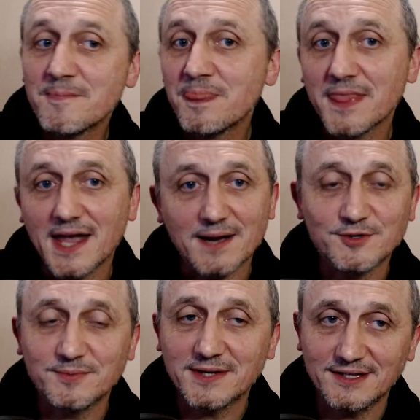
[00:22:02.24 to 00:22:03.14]
up to
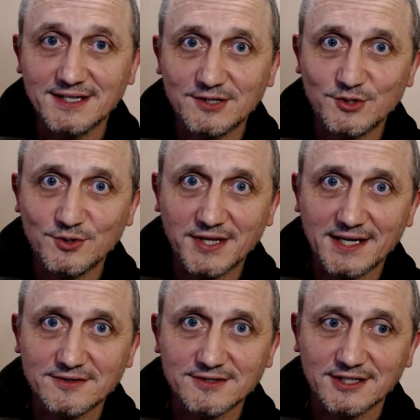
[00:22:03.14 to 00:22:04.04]
about the year
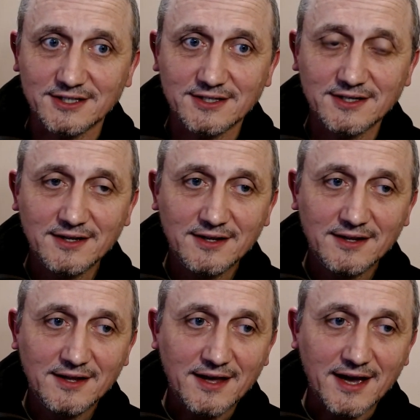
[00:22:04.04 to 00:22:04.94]
2000,
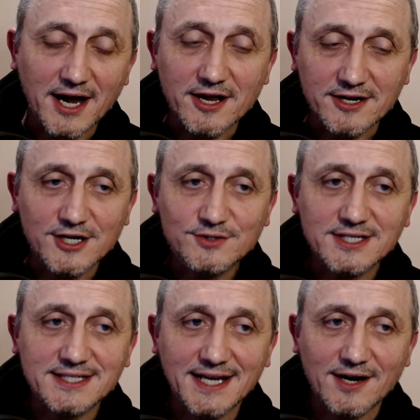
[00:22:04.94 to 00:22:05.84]
and I
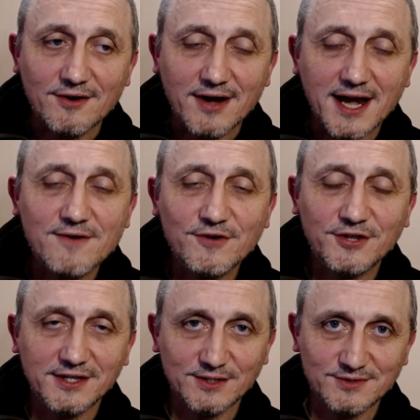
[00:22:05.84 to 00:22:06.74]
noted down
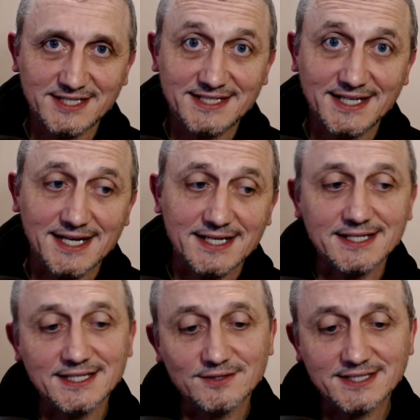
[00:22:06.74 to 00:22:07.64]
everything that was a date, and
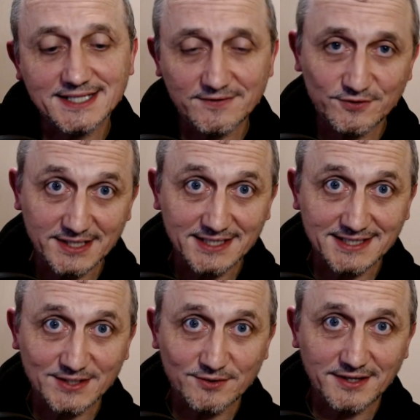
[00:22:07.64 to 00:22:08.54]
there were several dates
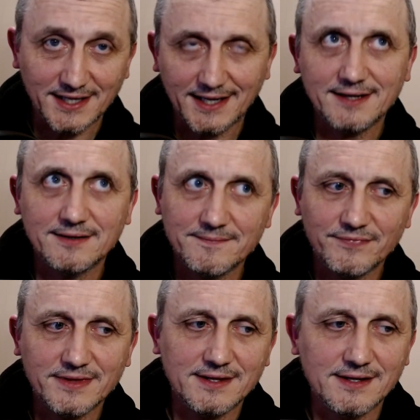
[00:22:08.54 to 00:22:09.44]
that were there.
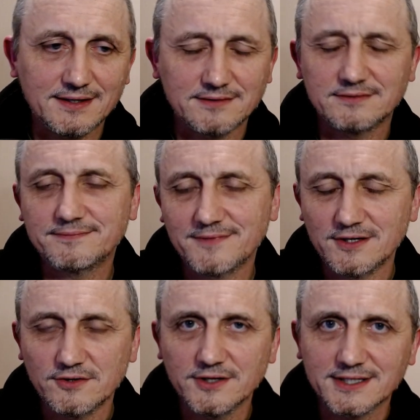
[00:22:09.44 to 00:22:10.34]
It was
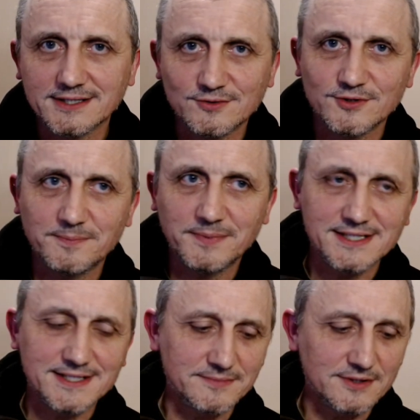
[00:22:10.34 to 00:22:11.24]
annoying because all the page
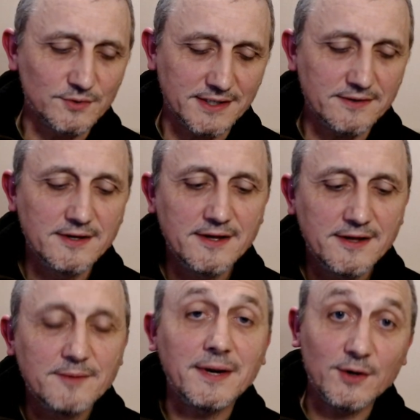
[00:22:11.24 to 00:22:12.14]
numbers as well.
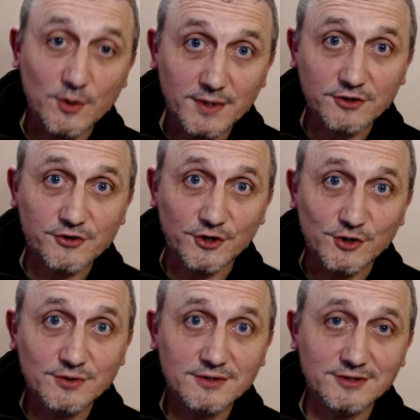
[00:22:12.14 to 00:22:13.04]
But anyway, I went
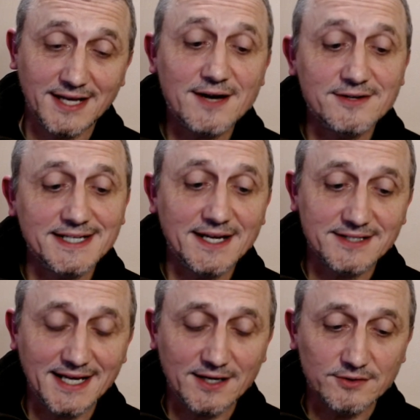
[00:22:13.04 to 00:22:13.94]
through, took hours and hours and
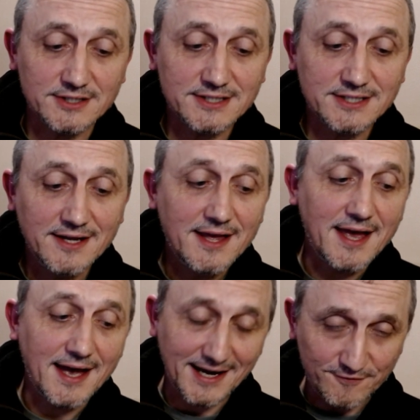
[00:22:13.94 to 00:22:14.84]
hours,
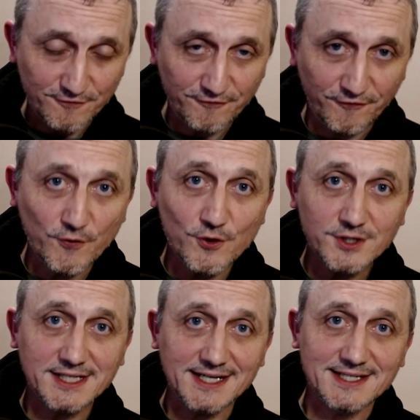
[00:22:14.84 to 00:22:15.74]
and four
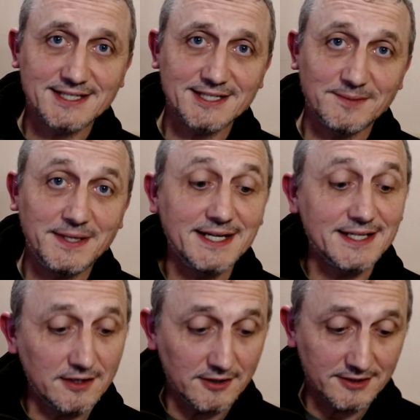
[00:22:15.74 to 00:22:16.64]
dates appeared a
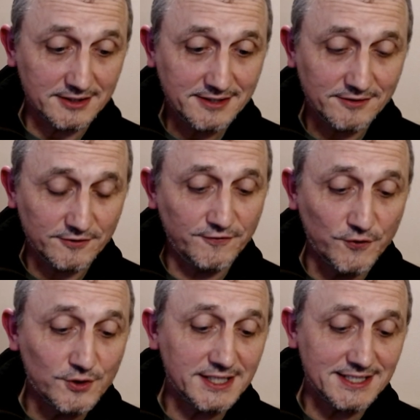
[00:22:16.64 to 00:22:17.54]
lot. The
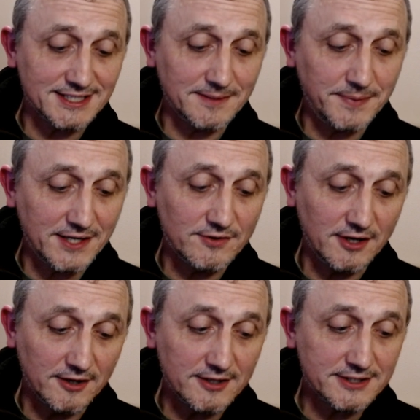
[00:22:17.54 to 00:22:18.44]
four dates that appear a
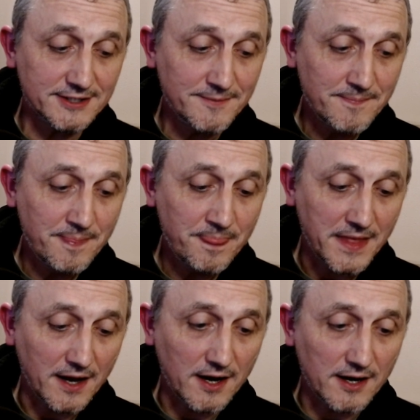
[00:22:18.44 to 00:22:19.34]
lot
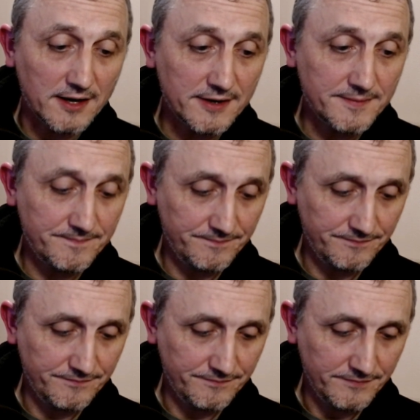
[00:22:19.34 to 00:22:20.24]
are
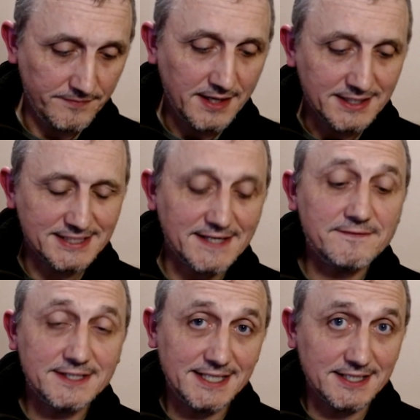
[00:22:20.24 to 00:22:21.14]

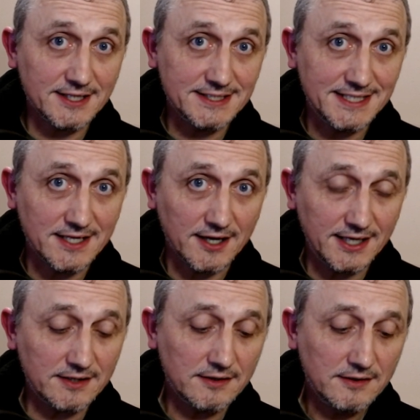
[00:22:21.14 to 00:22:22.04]

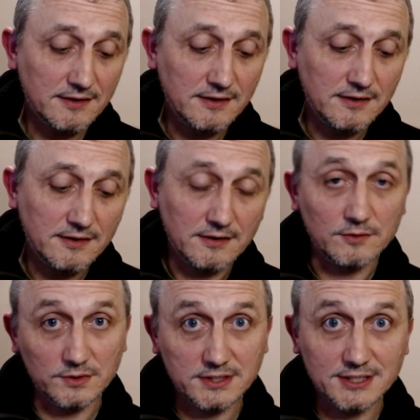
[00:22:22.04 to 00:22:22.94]
1799,
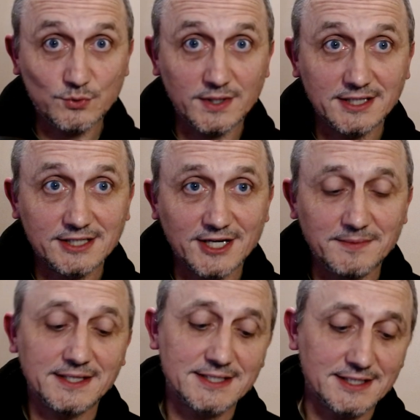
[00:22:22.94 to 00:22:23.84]
which is when the time
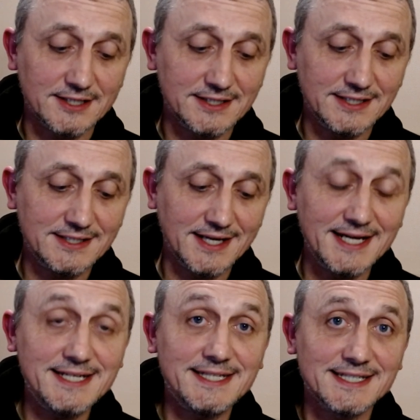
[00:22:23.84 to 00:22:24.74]
then started,
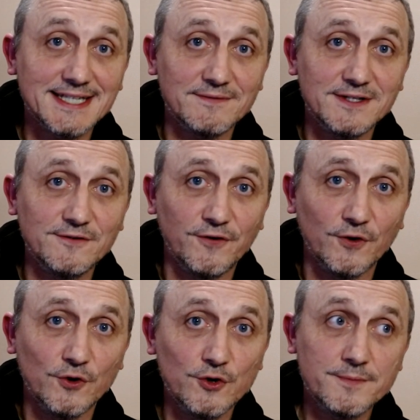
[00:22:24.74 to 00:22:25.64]
1874,